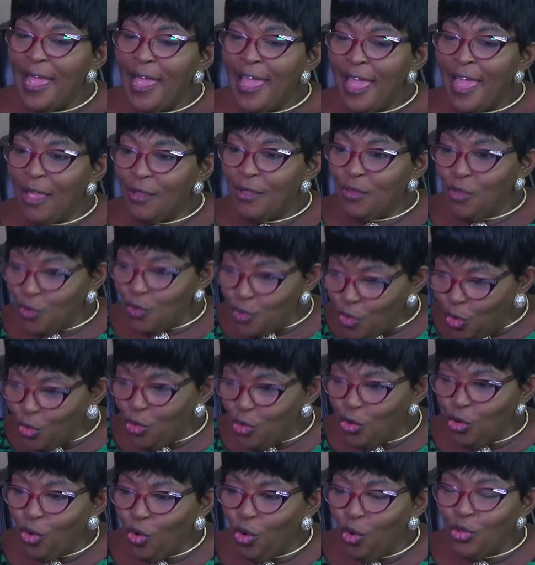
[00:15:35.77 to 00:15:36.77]
You
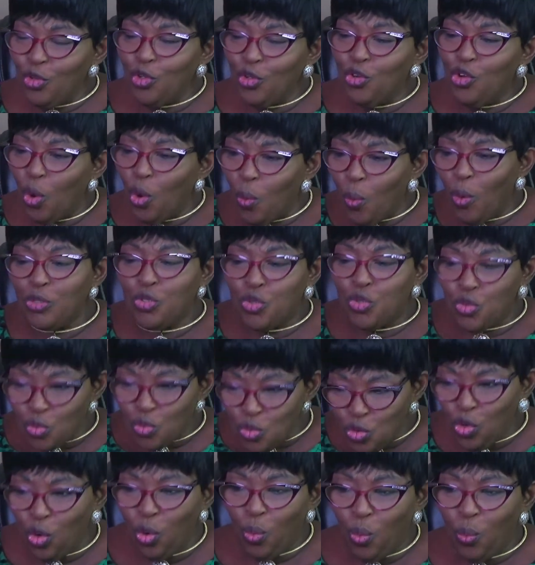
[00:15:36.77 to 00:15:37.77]
don't want to
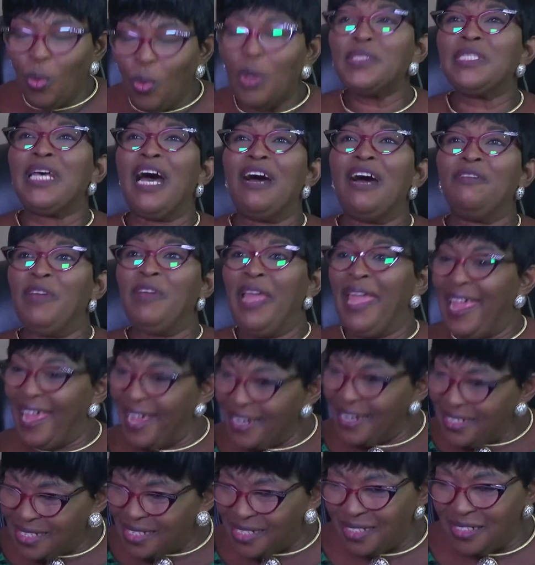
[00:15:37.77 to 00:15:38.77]
know what I've heard.
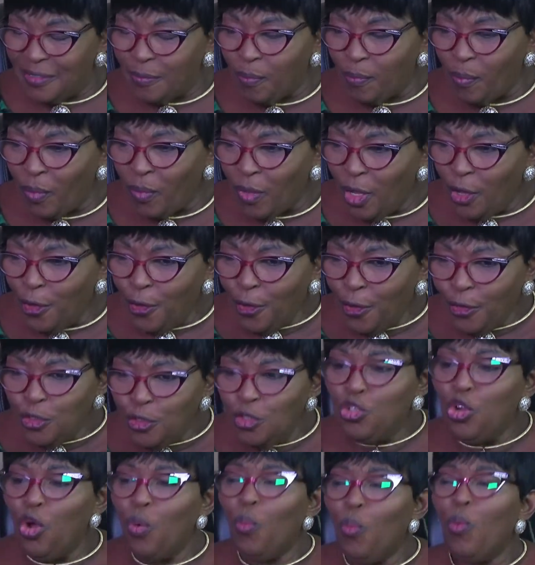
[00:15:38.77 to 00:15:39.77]
You
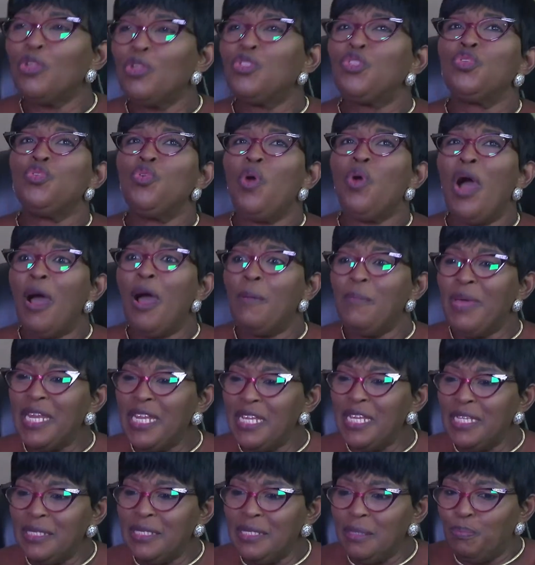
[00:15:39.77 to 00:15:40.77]
don't want to know how many
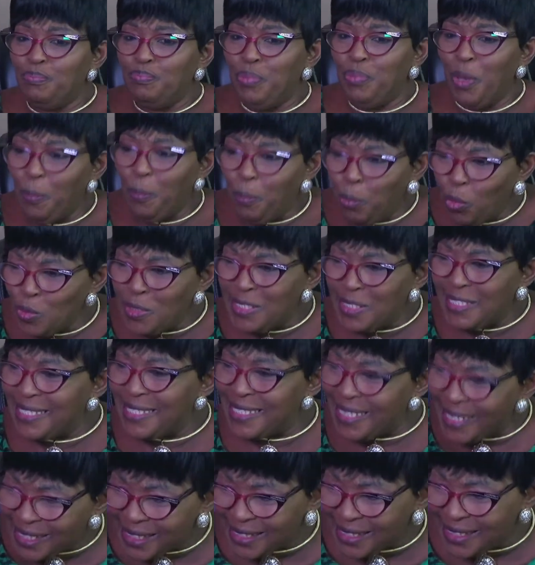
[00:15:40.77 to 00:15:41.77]
people's
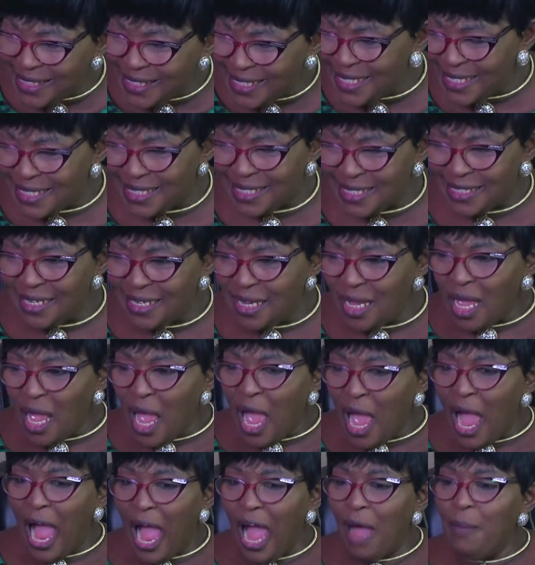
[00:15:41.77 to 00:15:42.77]
secrets,
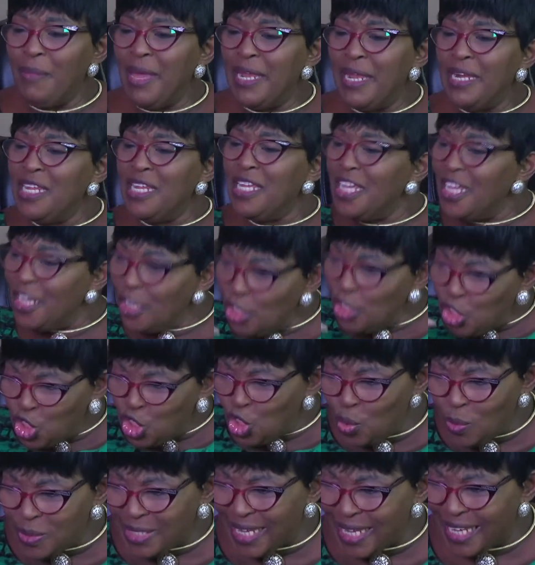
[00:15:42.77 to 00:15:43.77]
how many
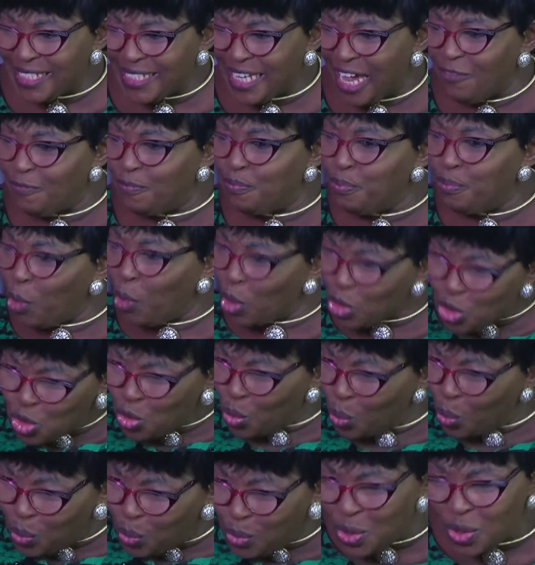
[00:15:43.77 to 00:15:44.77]
issues that I've
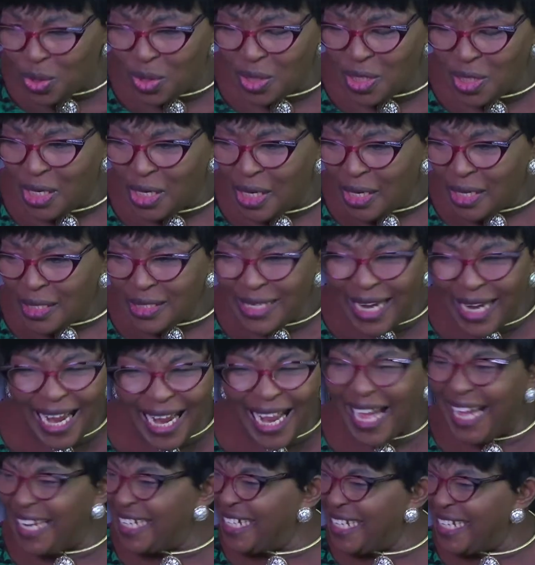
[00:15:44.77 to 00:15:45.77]
bottled that
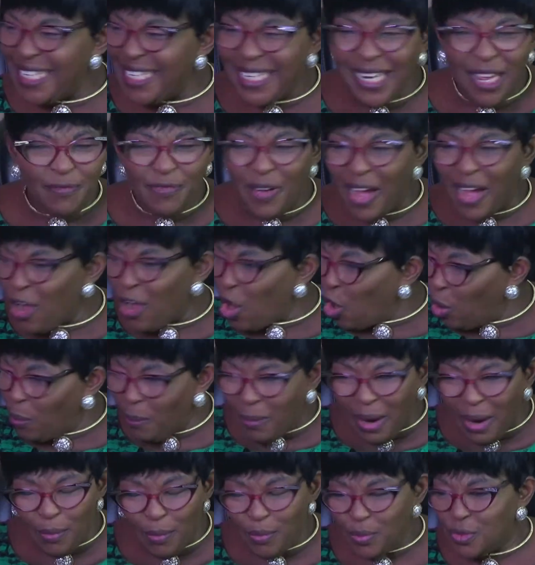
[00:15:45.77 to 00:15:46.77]
can never come
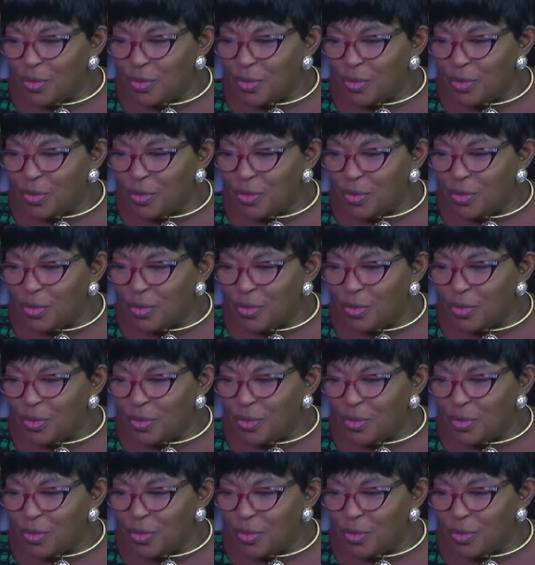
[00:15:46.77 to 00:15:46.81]
out.